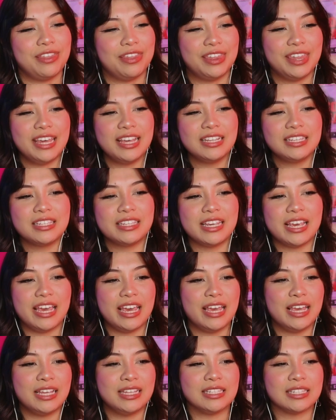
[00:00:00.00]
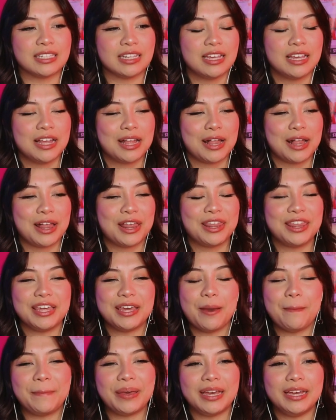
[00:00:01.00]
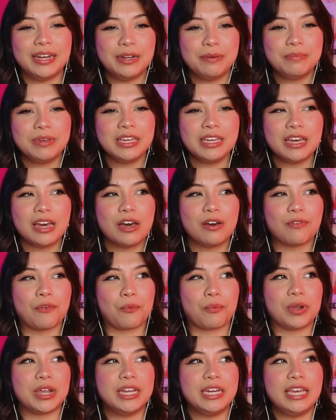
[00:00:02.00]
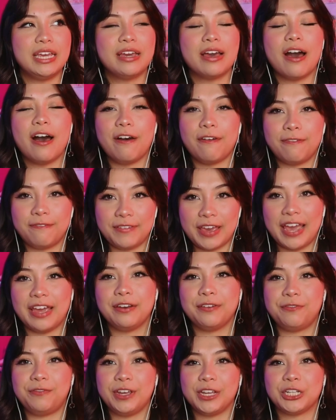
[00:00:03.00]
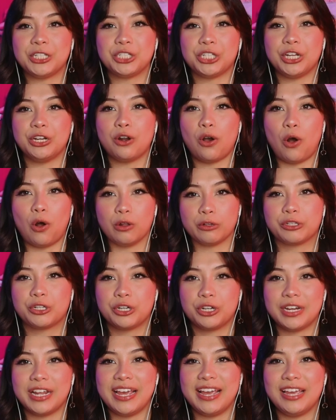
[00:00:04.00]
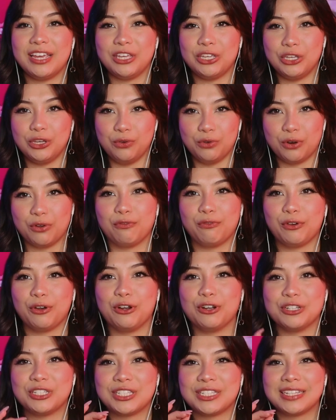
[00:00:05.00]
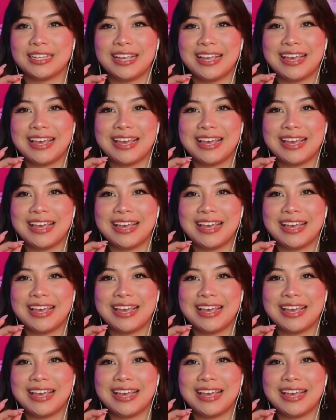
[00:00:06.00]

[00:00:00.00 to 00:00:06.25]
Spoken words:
This is the epitome of reading a fan fiction alternate universe